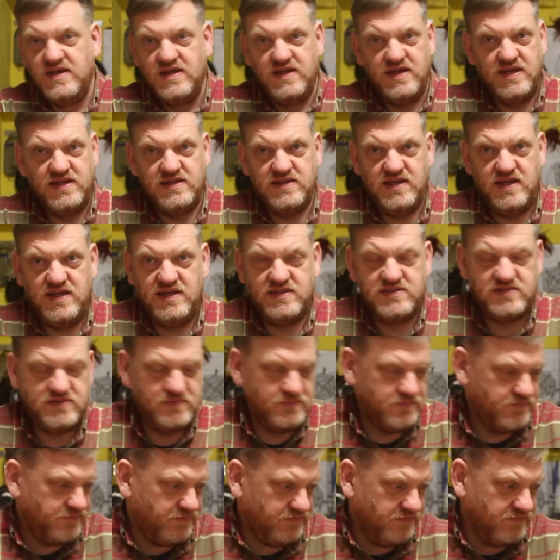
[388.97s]
it's
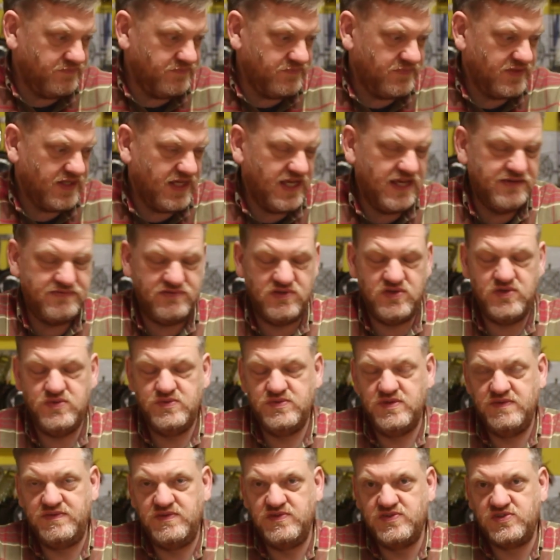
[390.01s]
if
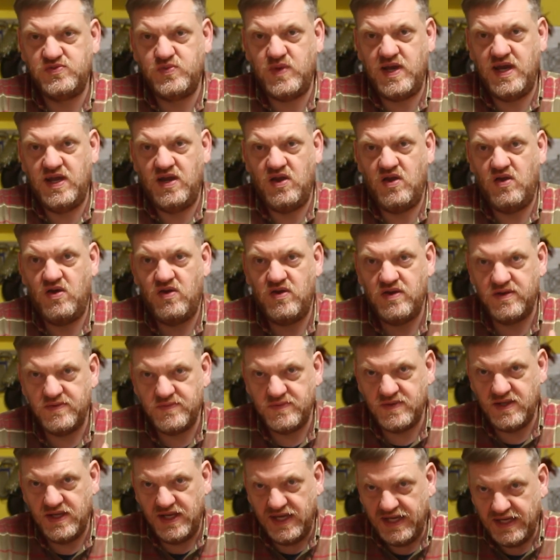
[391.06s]
you sweat a lot
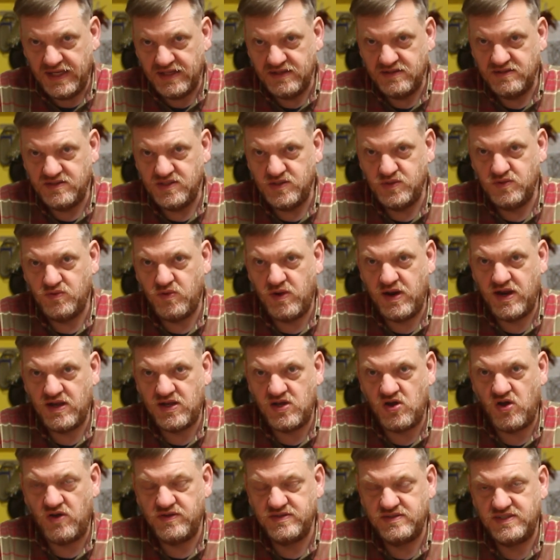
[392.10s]
and you're wearing a
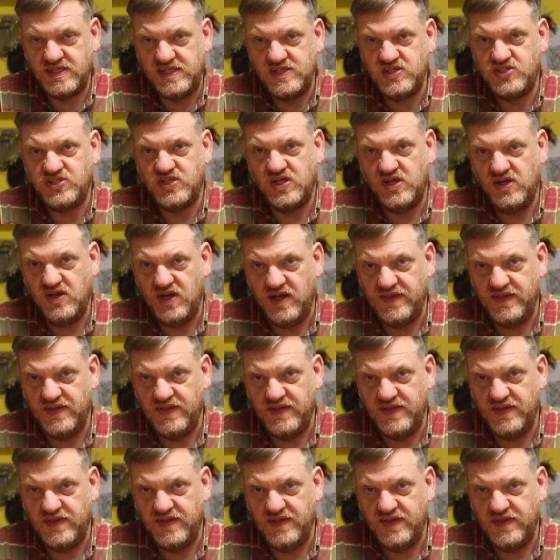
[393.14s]
cotton t-shirt,